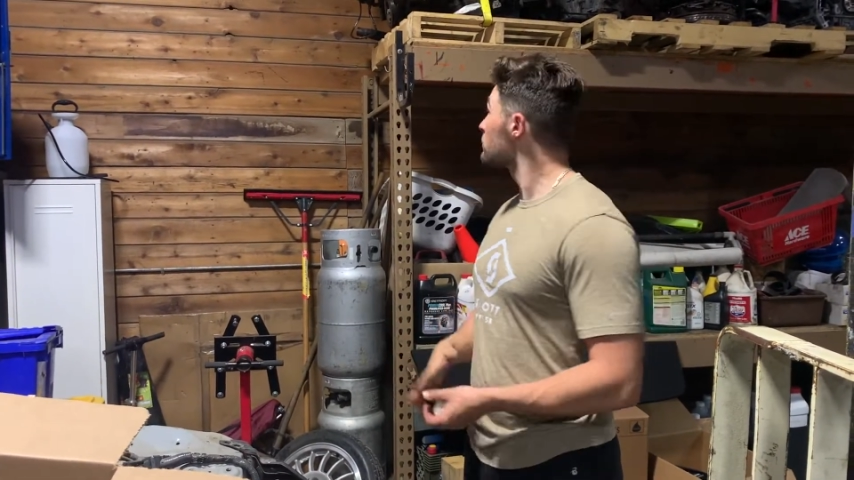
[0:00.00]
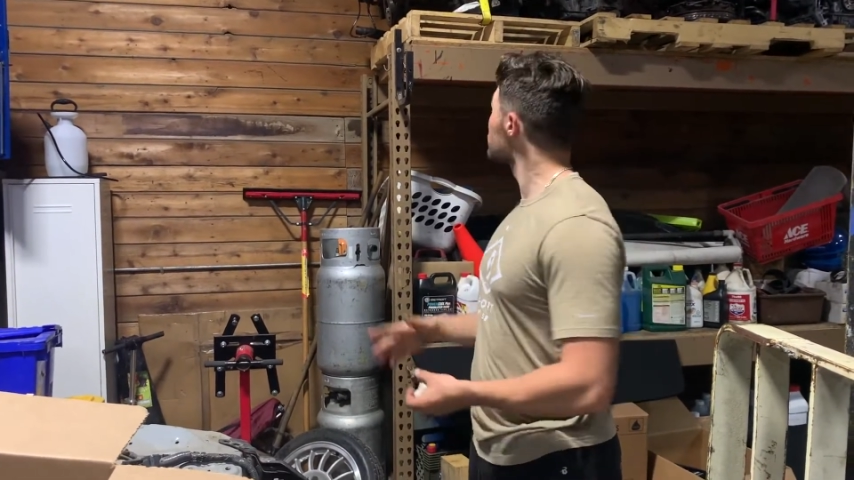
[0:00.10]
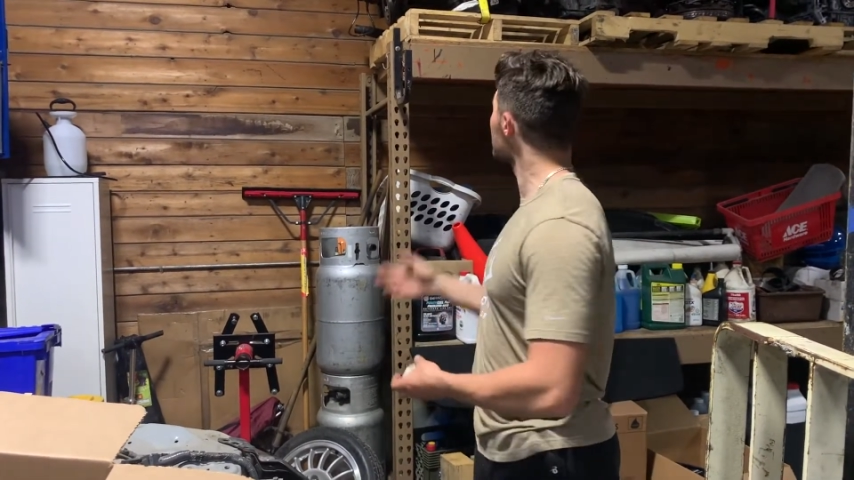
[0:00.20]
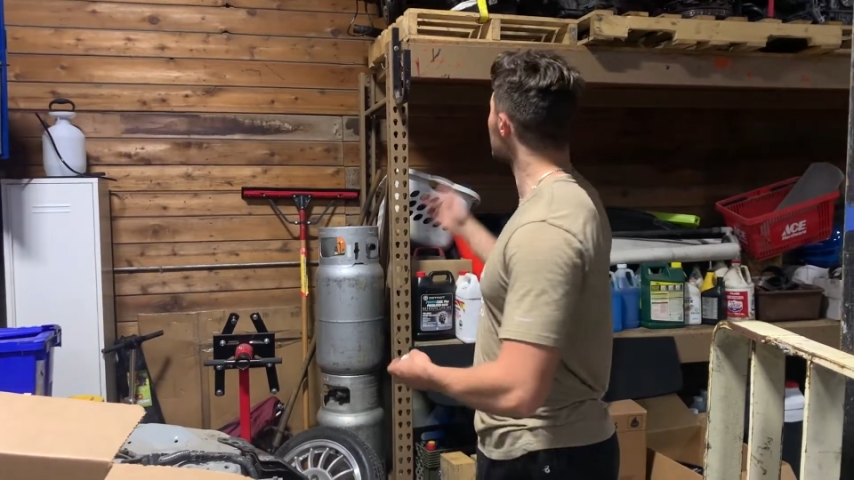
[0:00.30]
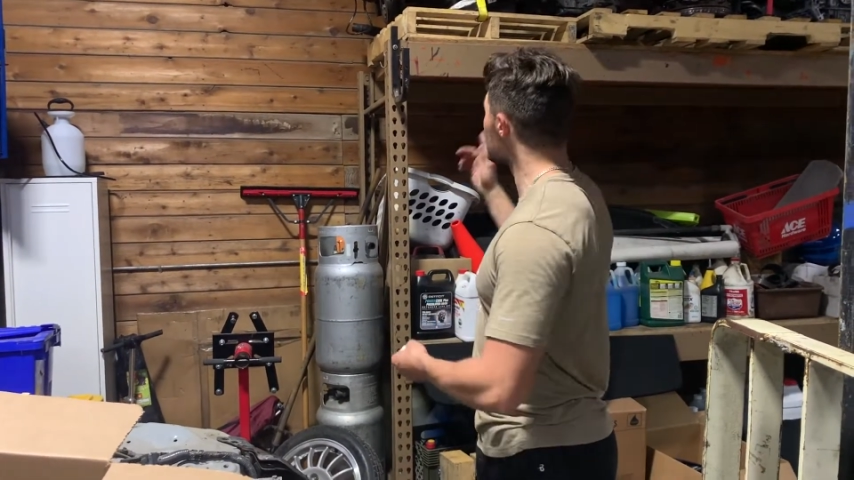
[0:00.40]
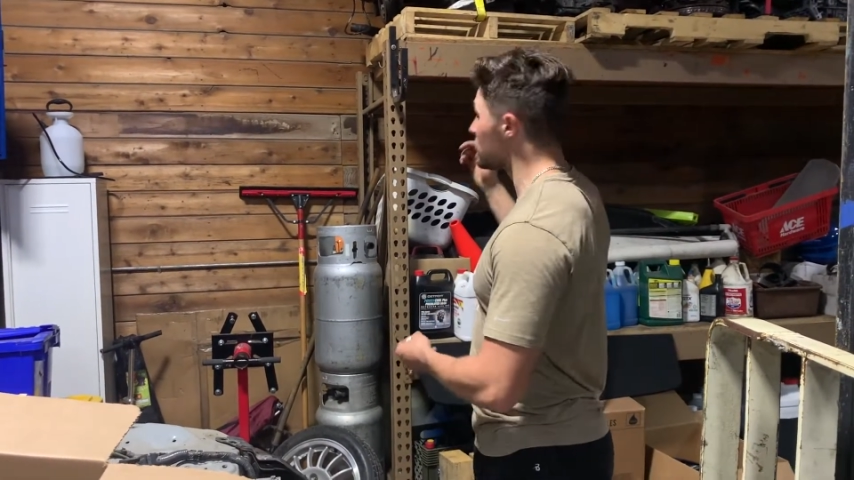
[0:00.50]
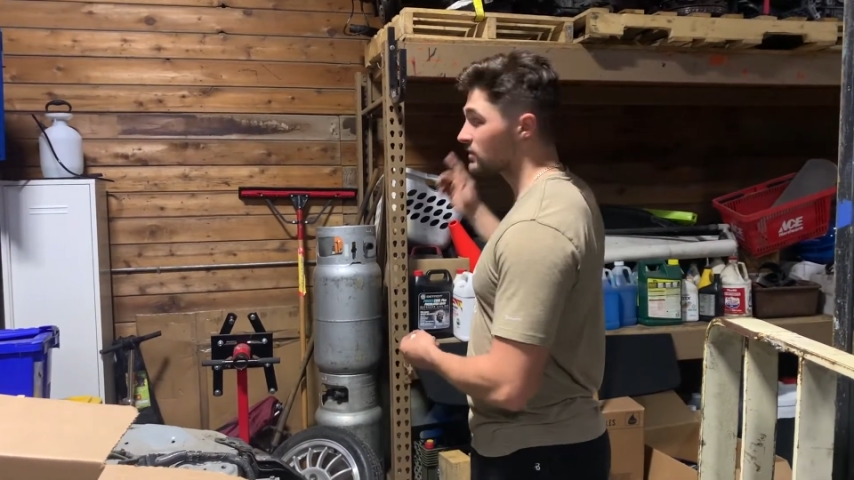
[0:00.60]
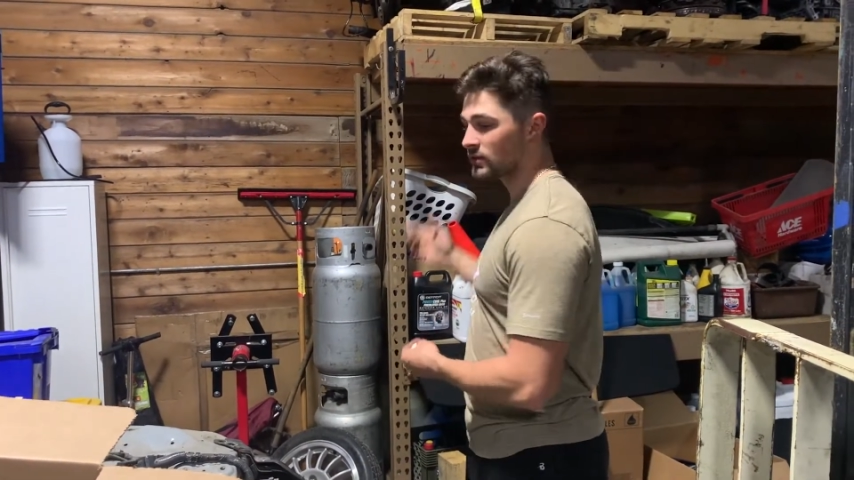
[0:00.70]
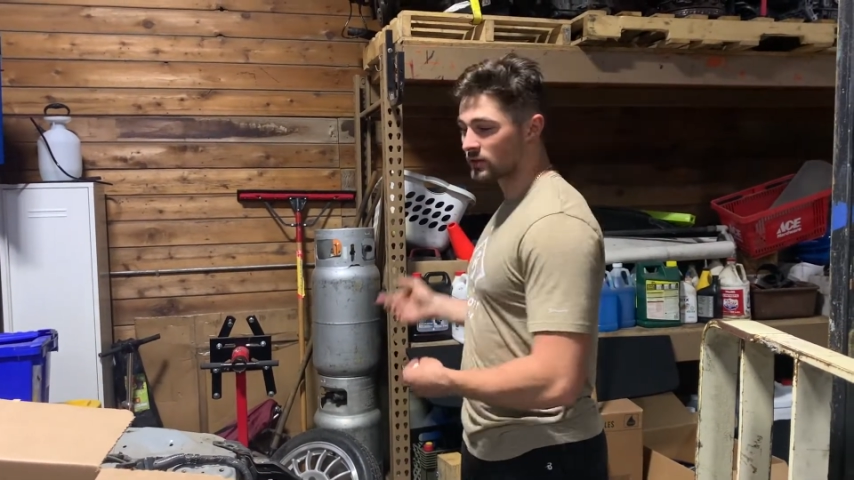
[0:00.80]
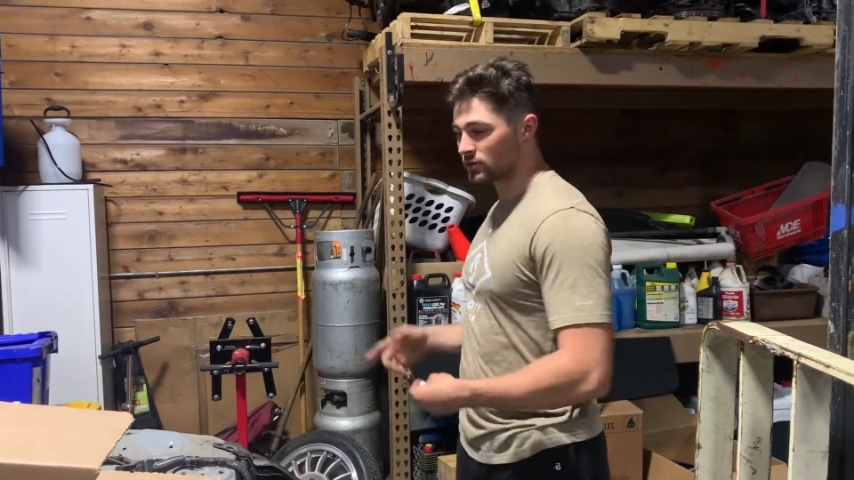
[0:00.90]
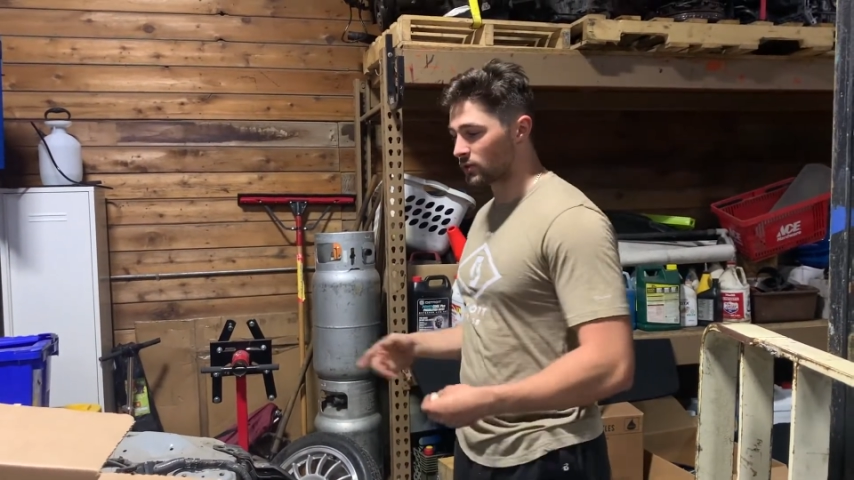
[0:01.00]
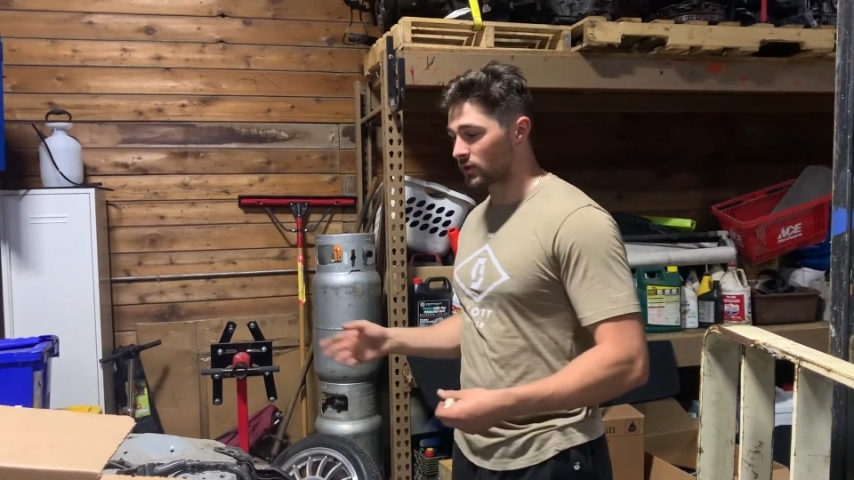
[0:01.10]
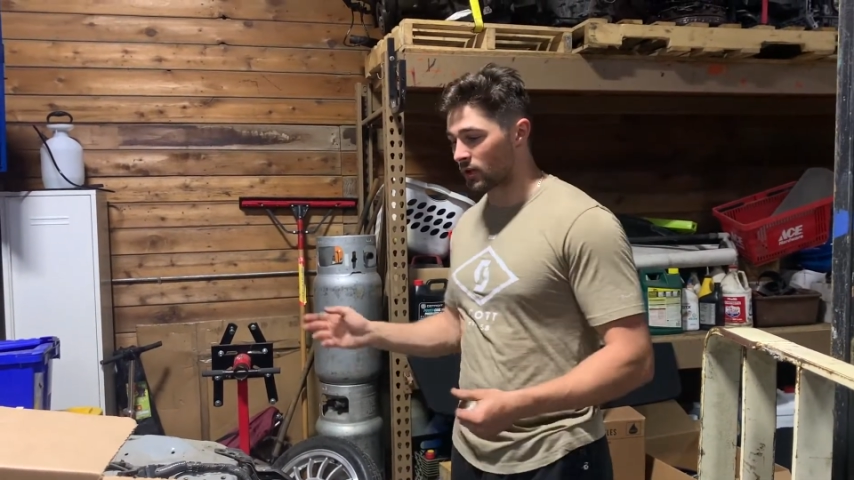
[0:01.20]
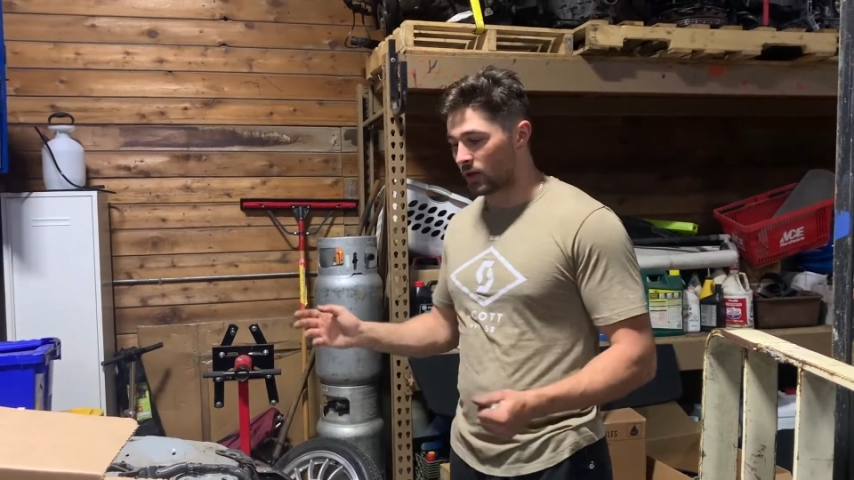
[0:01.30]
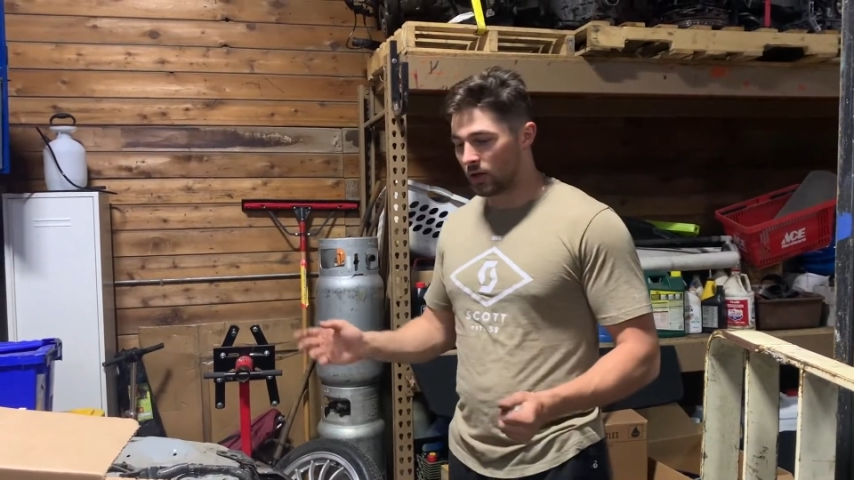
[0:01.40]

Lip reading: just put the JZ into it.